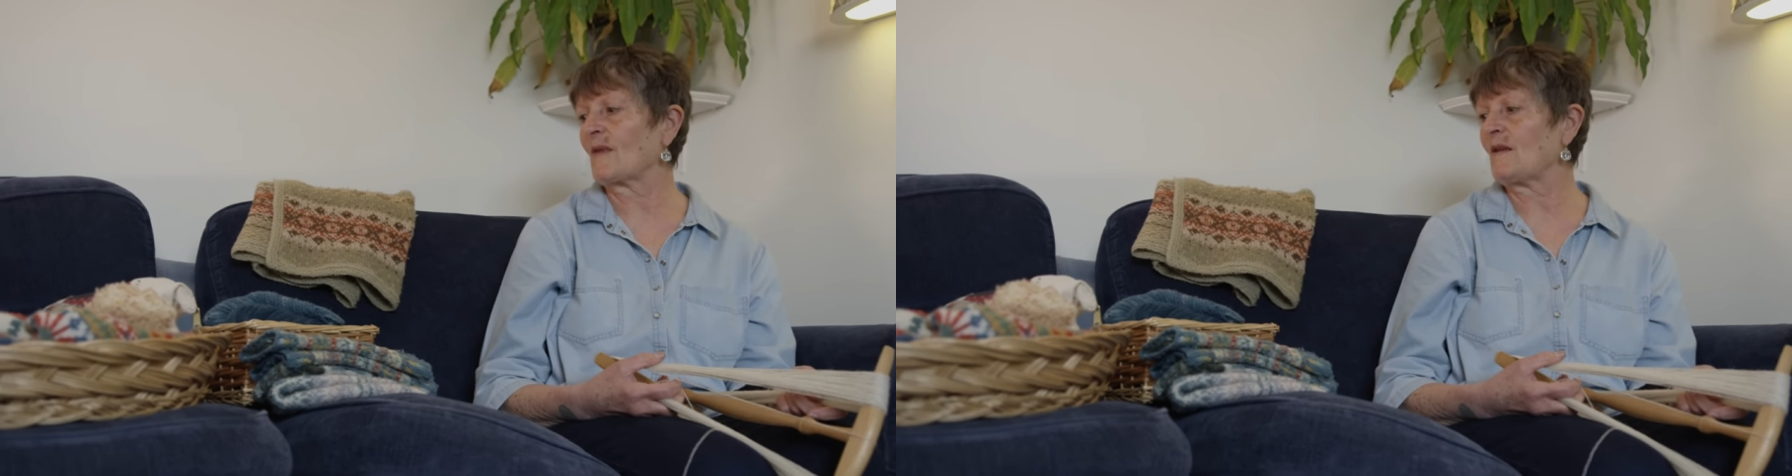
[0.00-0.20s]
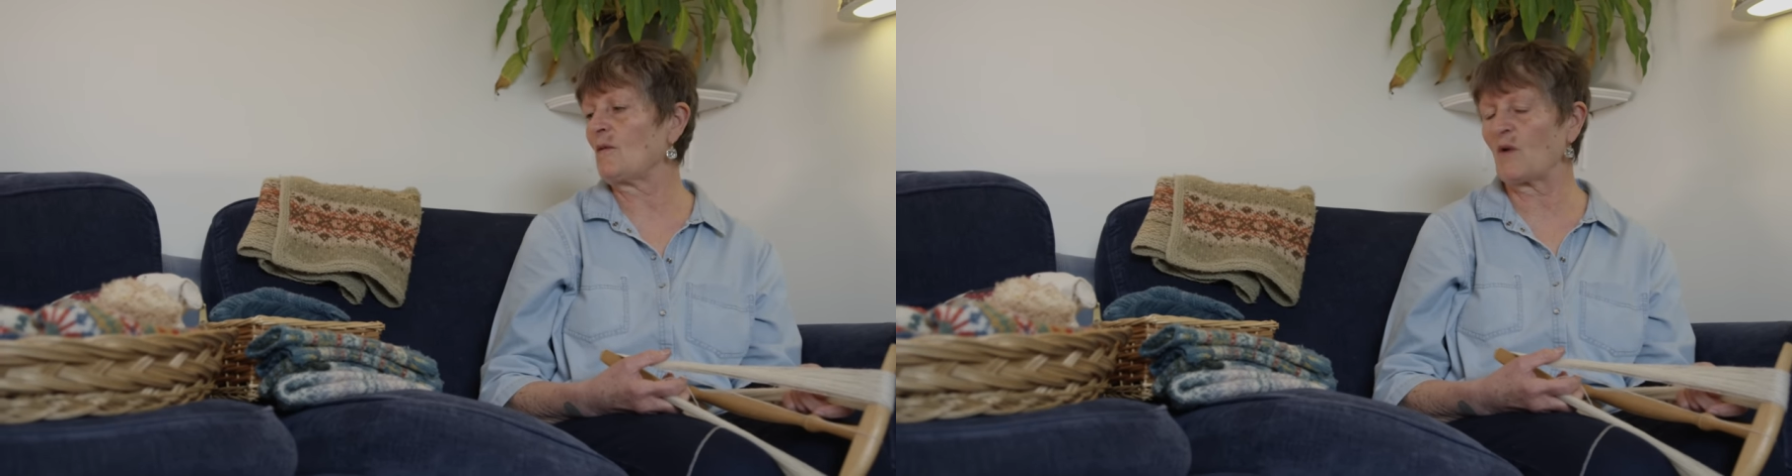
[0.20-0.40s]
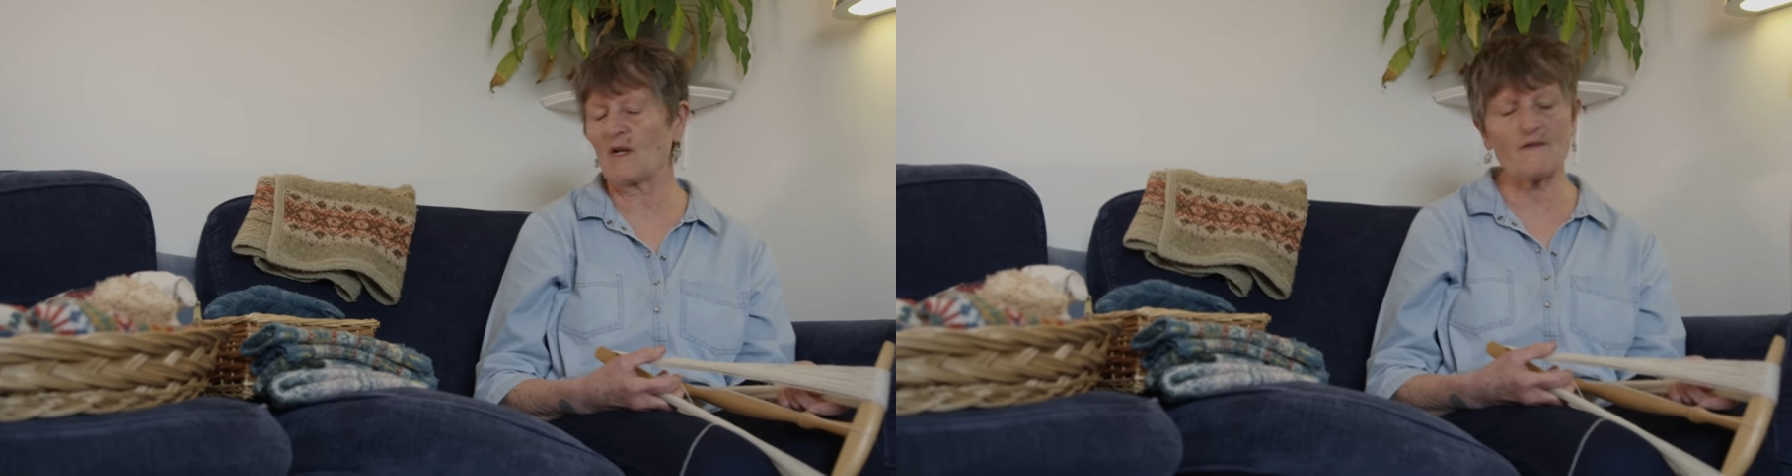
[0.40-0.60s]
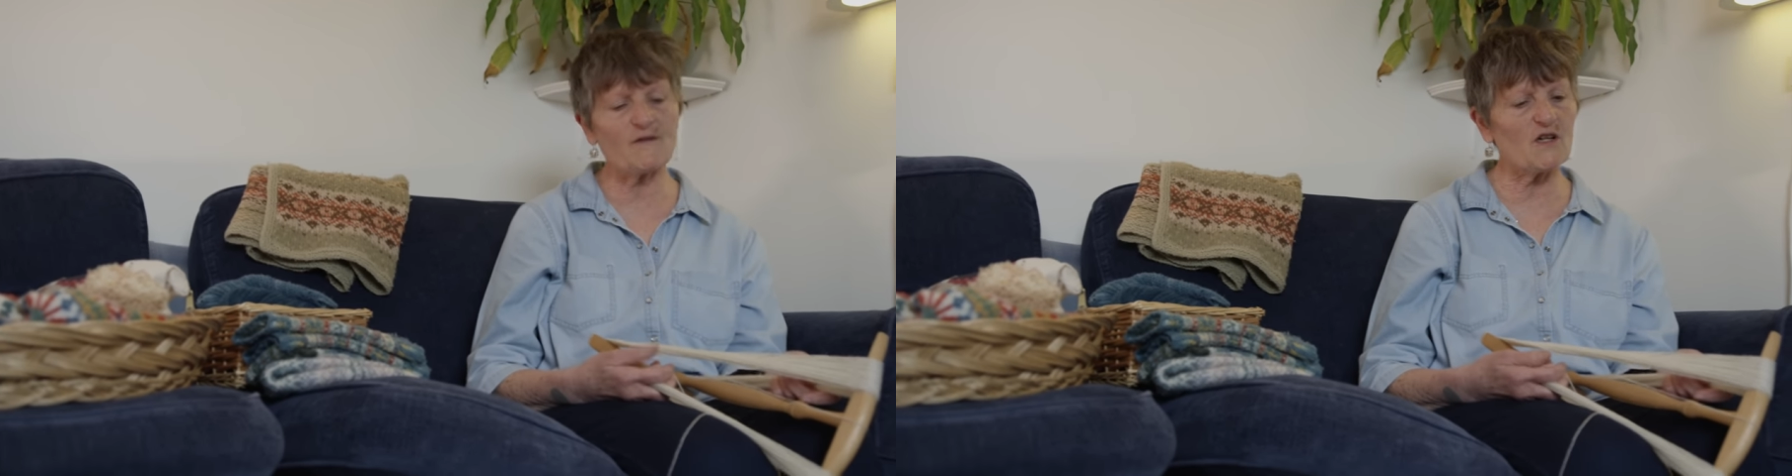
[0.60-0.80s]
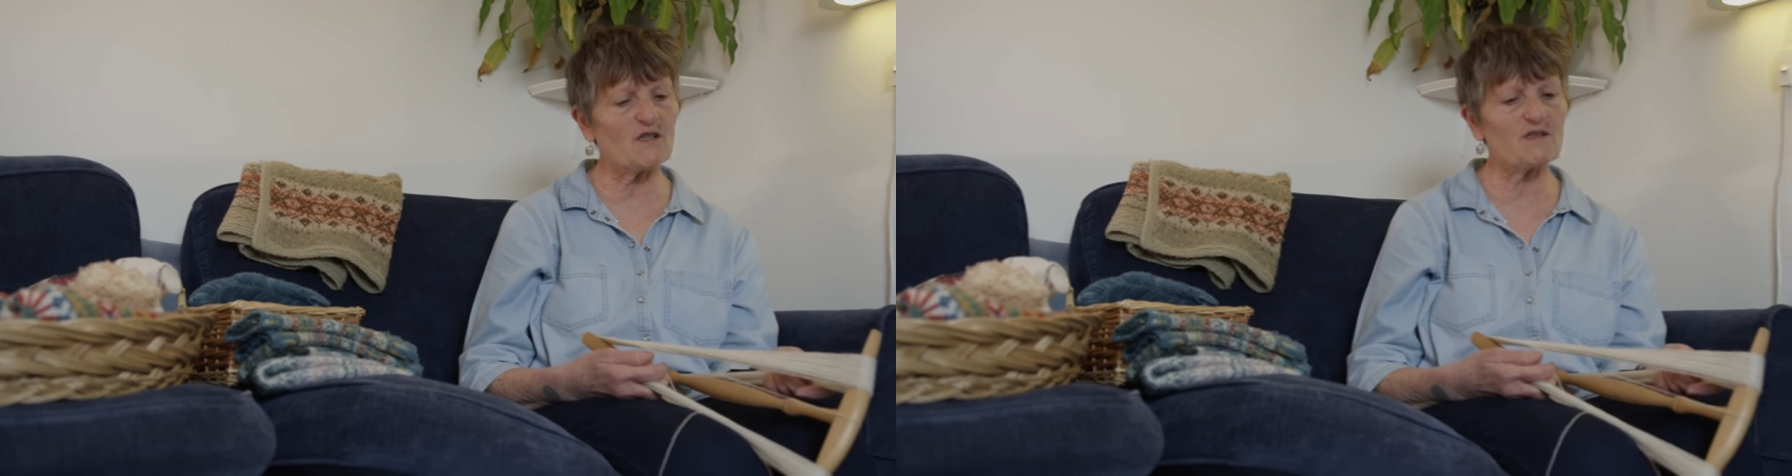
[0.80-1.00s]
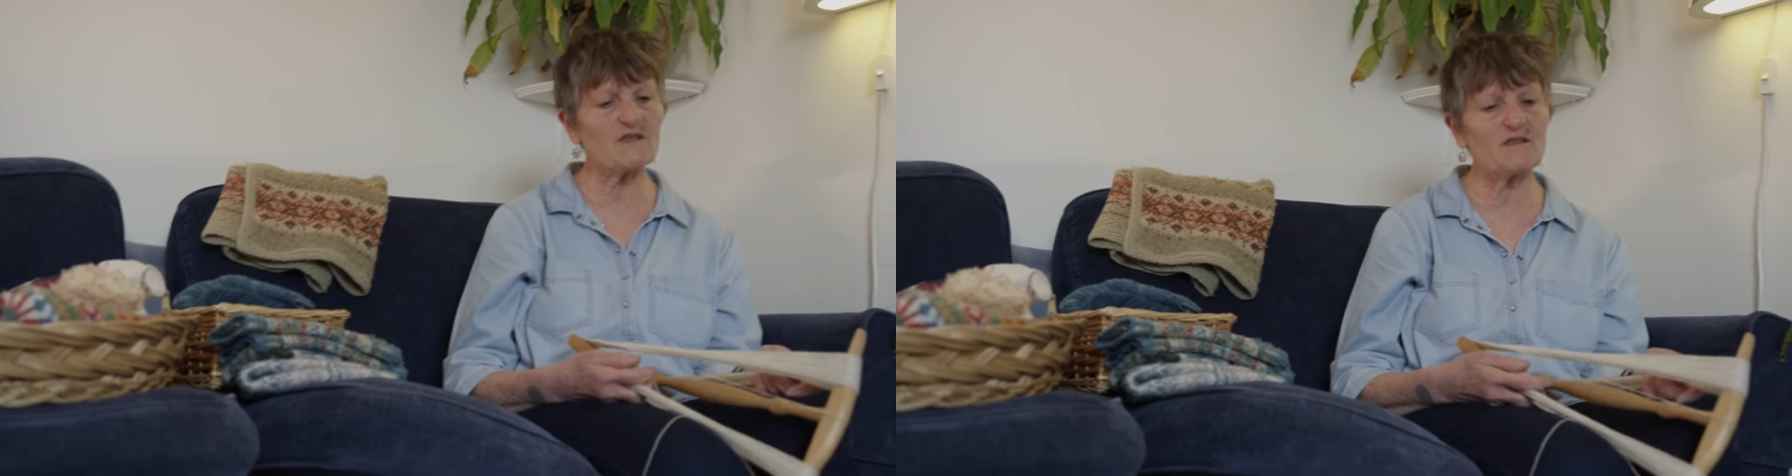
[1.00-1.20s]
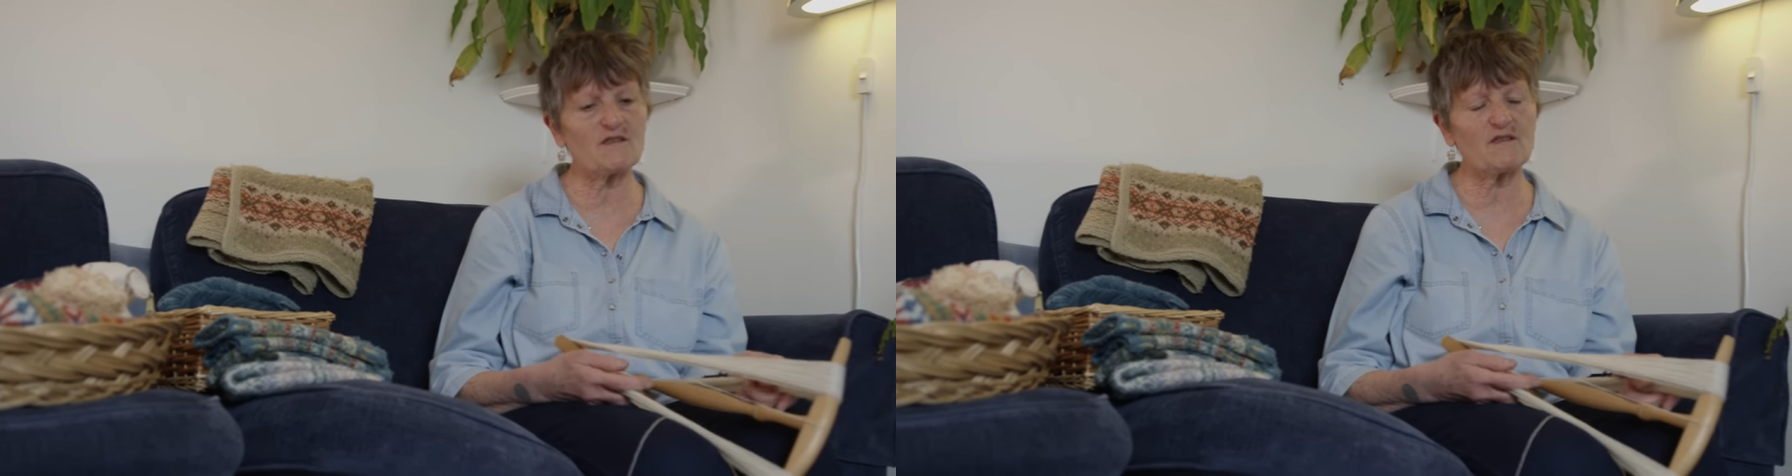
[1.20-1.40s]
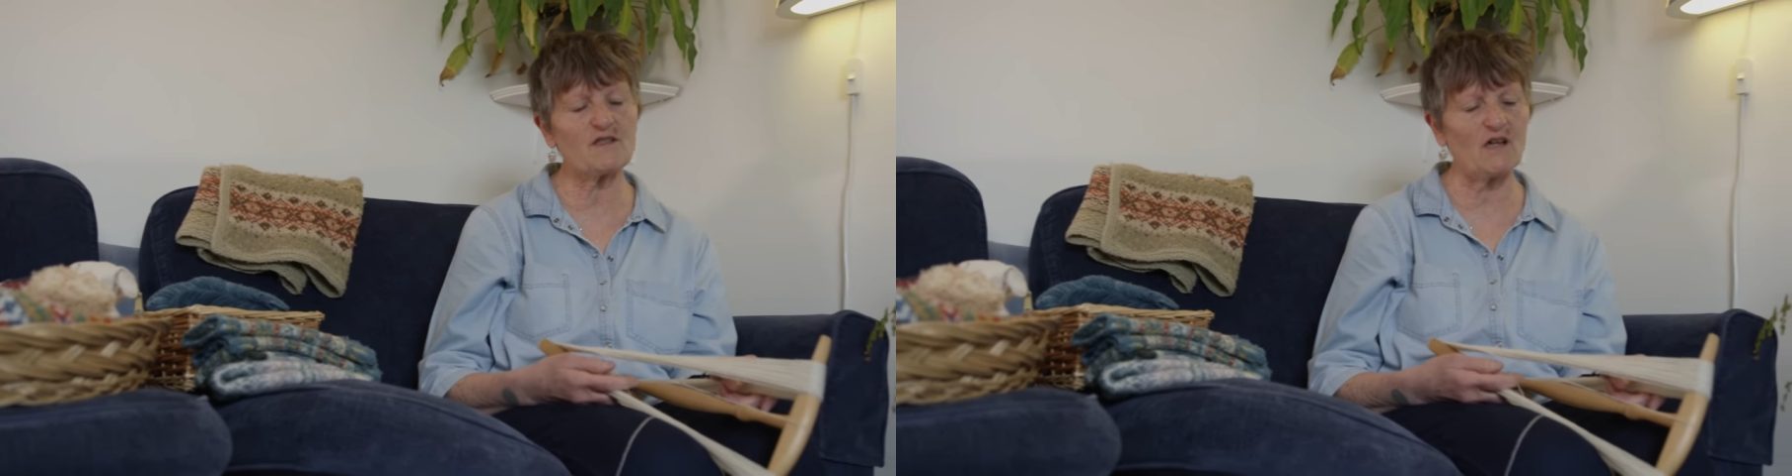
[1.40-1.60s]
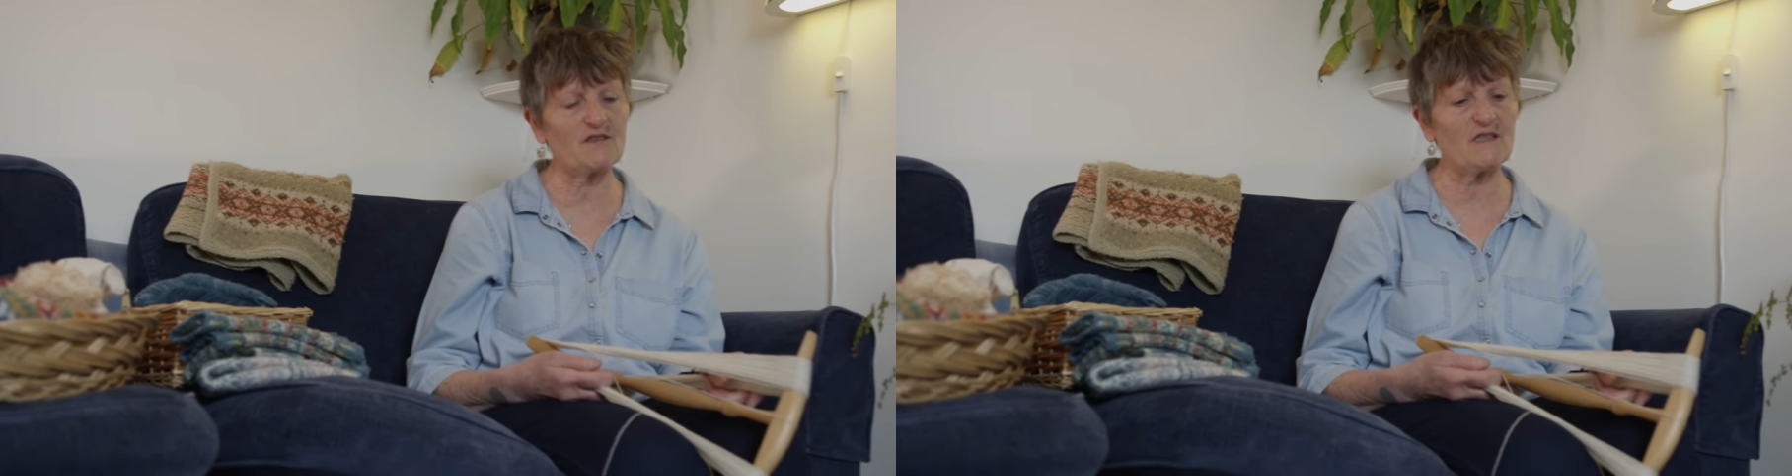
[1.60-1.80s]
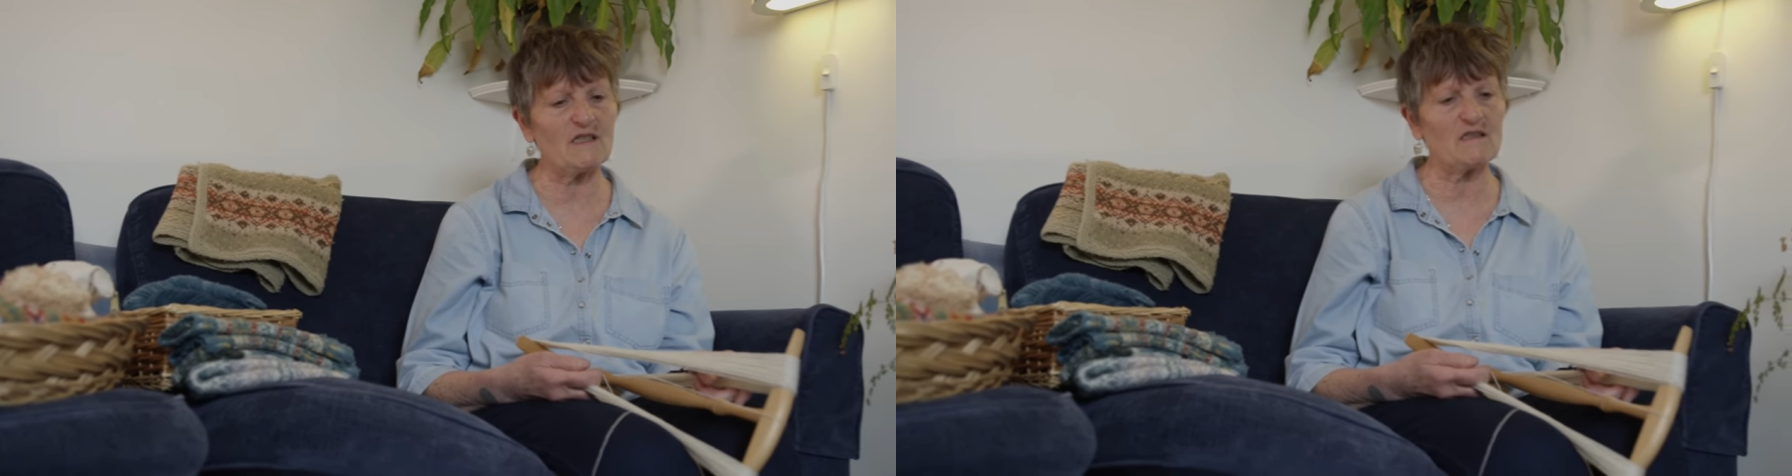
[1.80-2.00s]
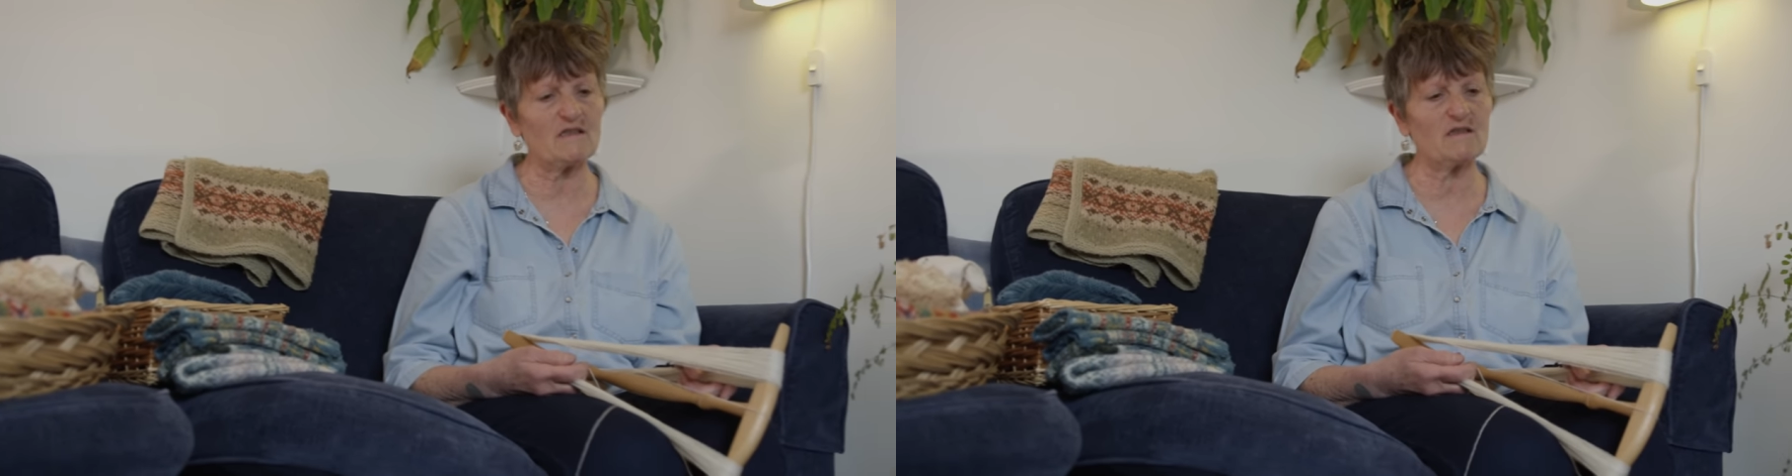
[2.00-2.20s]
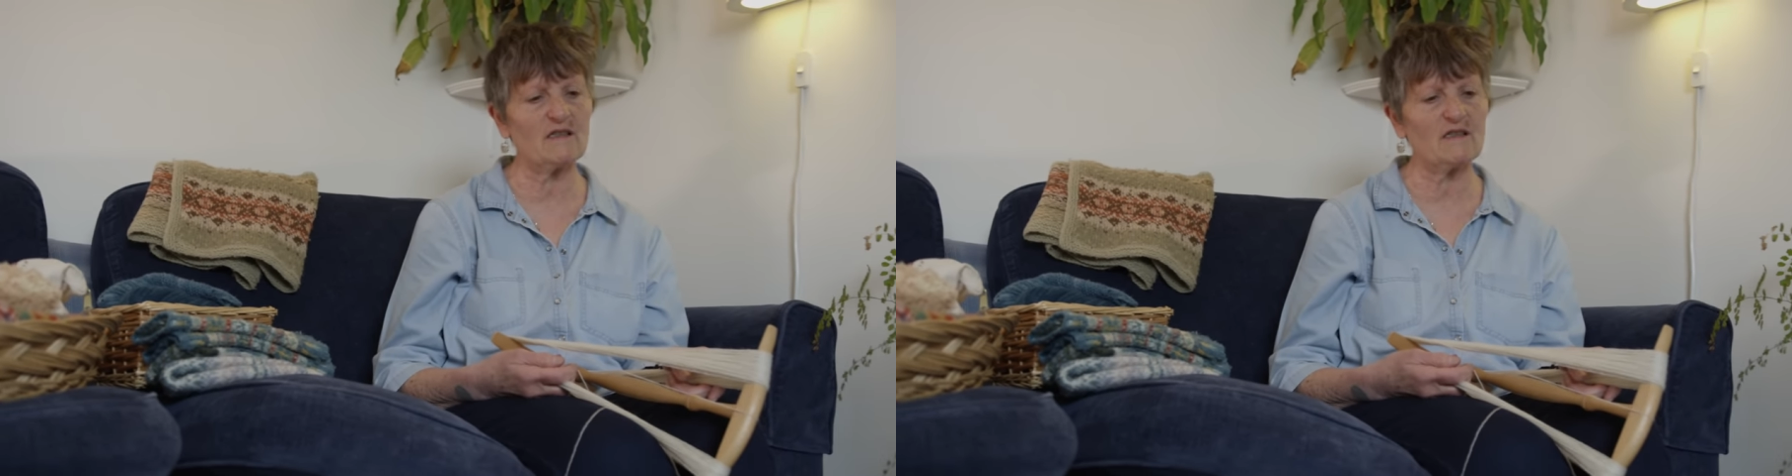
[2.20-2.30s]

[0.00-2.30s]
and when I first started